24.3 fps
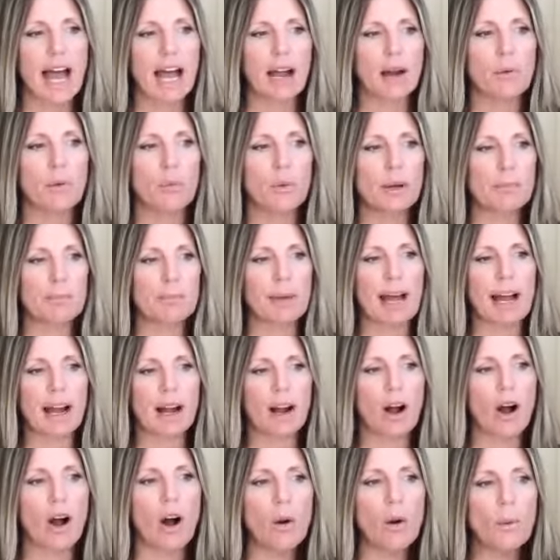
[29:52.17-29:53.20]
I went
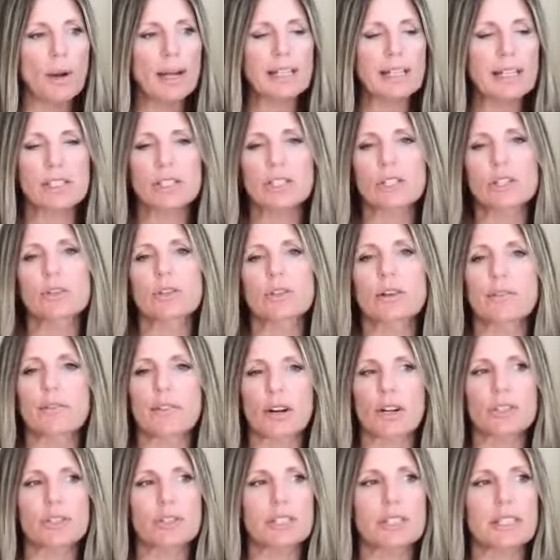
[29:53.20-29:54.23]
back always to the
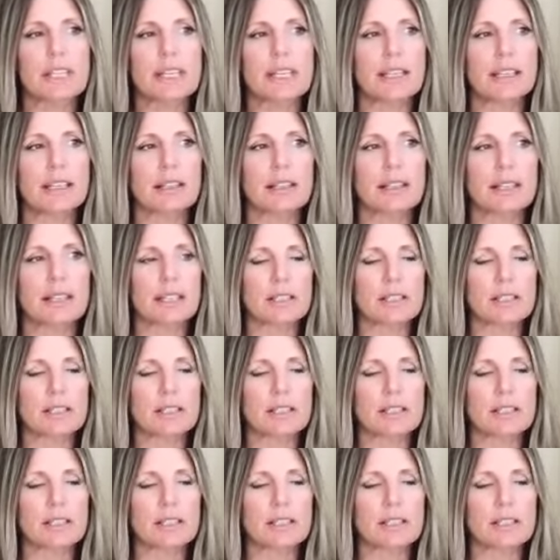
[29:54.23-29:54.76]
verse that